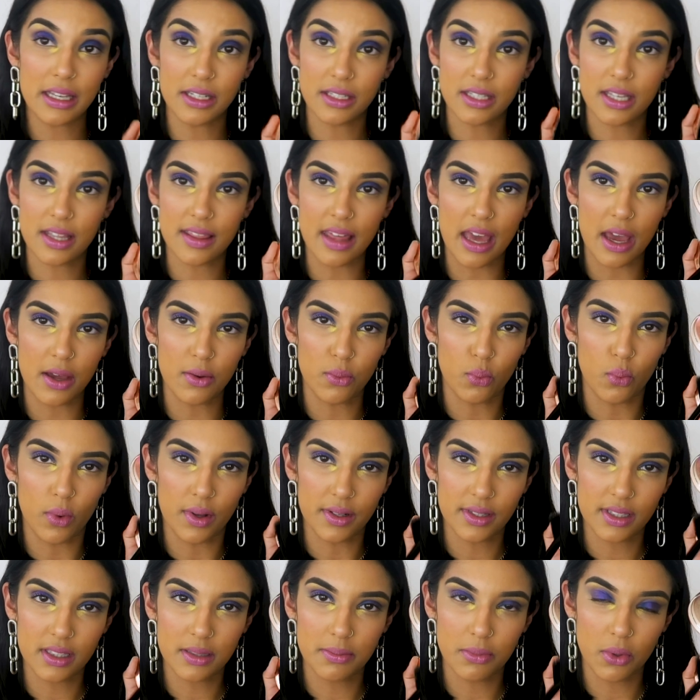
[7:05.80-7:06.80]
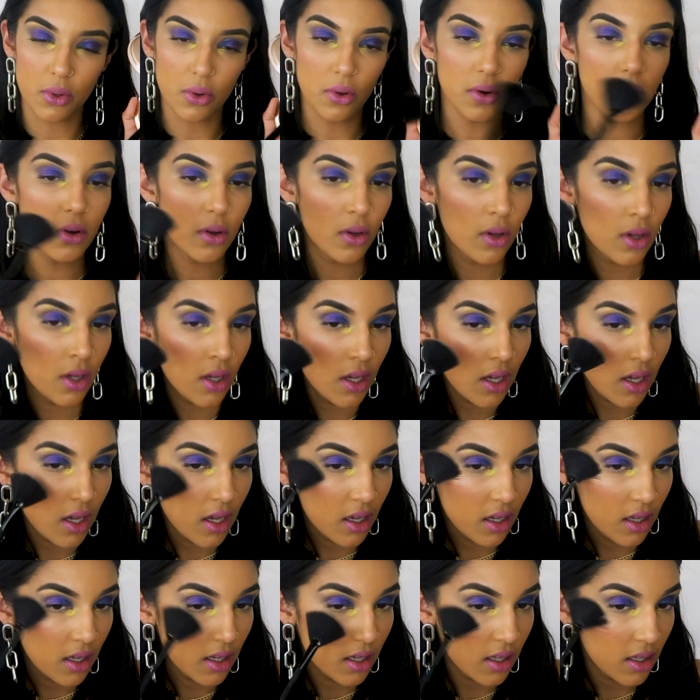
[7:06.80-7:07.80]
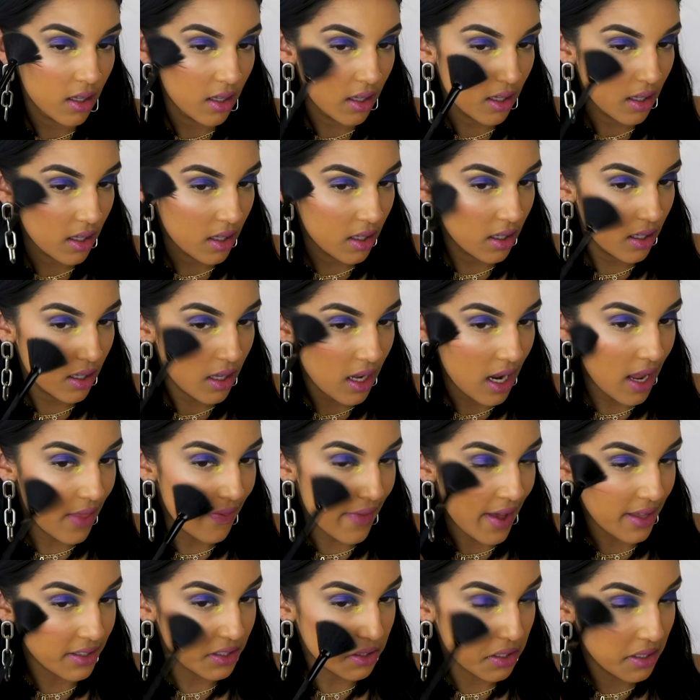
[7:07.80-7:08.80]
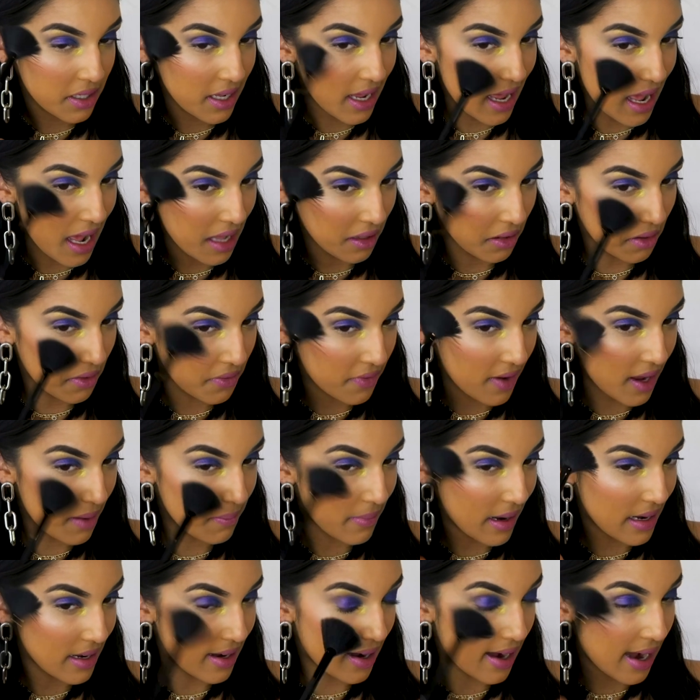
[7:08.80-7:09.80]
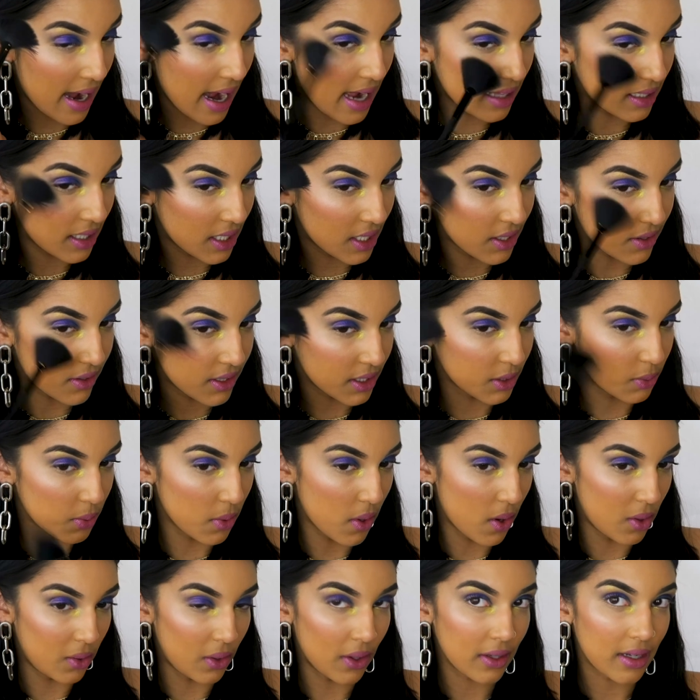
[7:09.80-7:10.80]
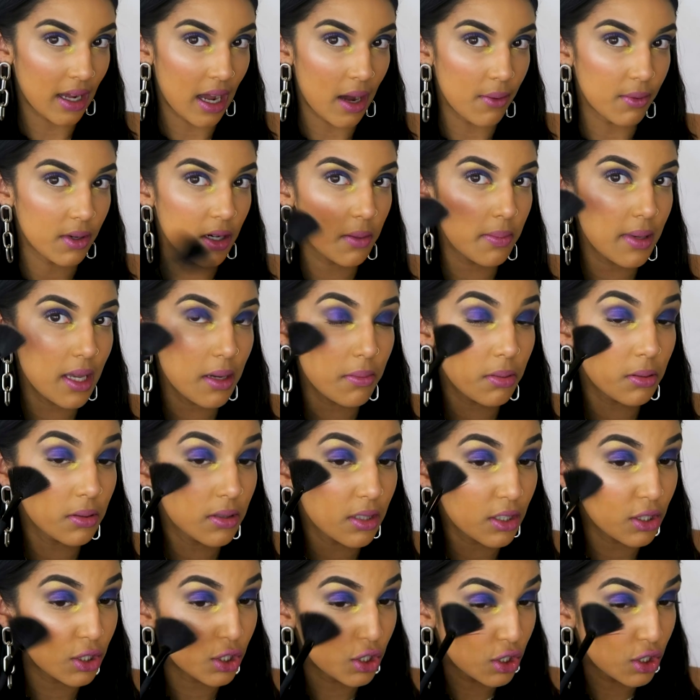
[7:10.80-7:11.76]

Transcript: into that once more. And that's gonna elevate my highlighter as well. Like, I wanna be able to